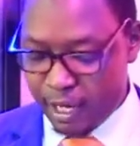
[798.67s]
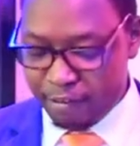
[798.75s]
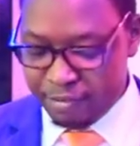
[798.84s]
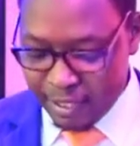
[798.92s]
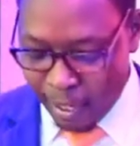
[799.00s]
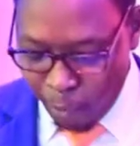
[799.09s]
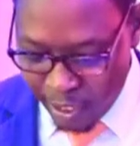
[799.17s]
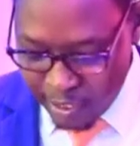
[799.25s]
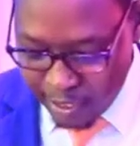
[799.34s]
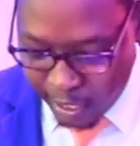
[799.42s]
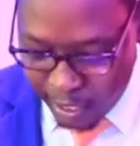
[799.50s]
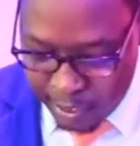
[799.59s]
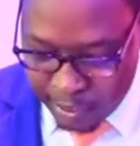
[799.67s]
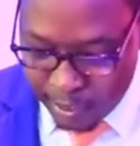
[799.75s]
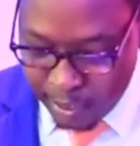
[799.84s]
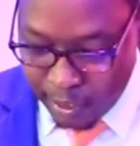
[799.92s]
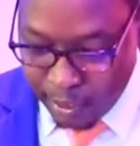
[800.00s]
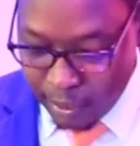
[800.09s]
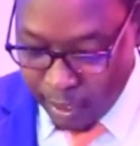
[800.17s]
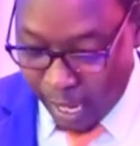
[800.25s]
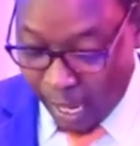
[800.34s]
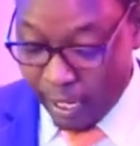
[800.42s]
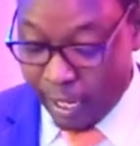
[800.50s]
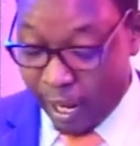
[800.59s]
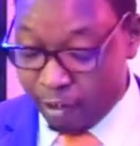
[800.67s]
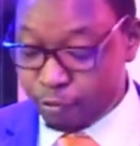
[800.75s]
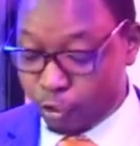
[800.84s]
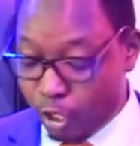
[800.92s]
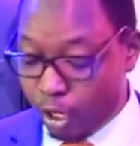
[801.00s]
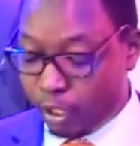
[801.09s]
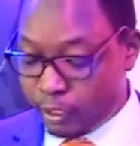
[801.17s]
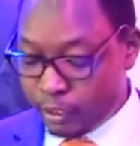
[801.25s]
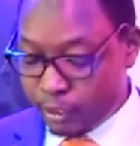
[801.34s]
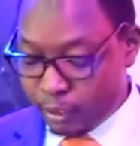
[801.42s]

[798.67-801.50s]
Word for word: If someone says, I love God,